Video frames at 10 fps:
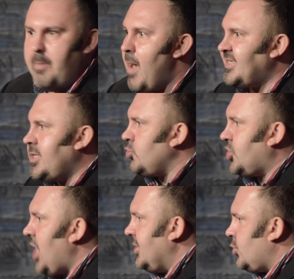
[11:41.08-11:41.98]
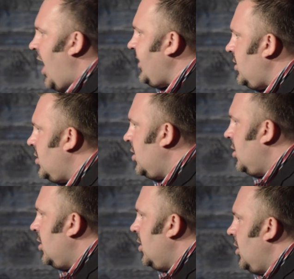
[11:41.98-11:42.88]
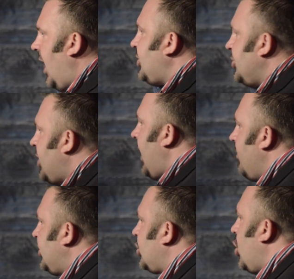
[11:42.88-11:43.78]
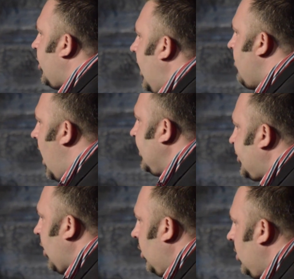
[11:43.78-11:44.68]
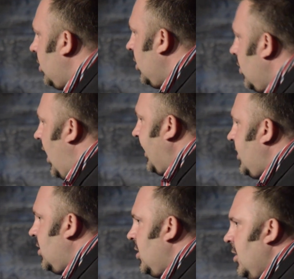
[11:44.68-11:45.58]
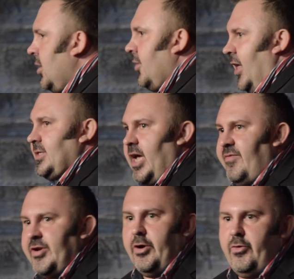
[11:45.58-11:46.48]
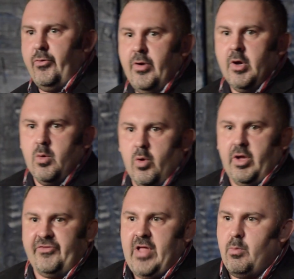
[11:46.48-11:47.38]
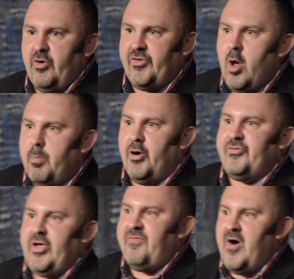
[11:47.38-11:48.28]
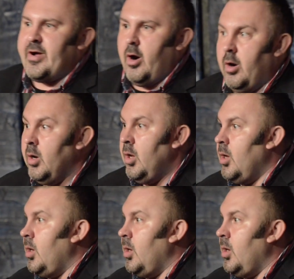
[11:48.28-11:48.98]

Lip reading: It makes no sense, right? His name is Cookie Monster, right? That's like if a dude, his name was Pussy Fucker,